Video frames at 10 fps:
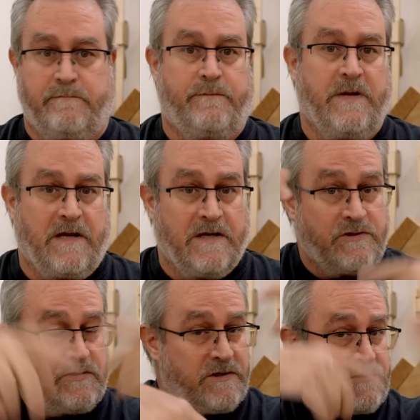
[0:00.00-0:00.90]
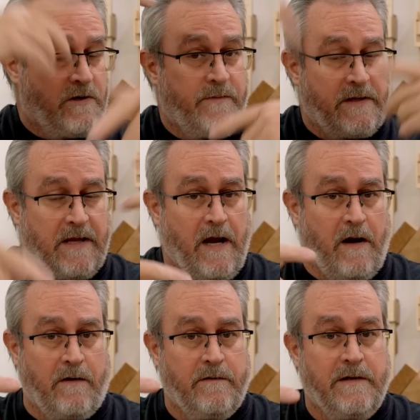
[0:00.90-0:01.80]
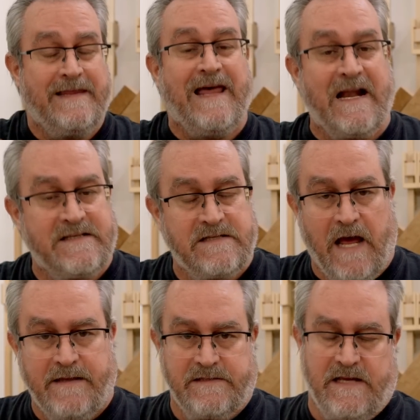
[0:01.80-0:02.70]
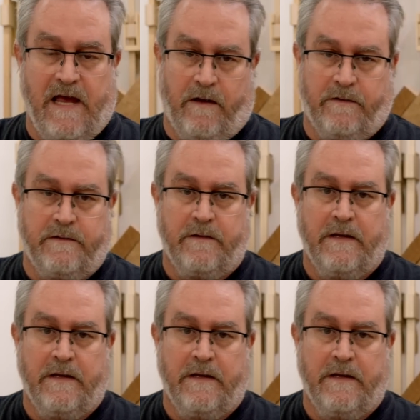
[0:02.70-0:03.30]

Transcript: because you're disturbing the air. That's not the sound.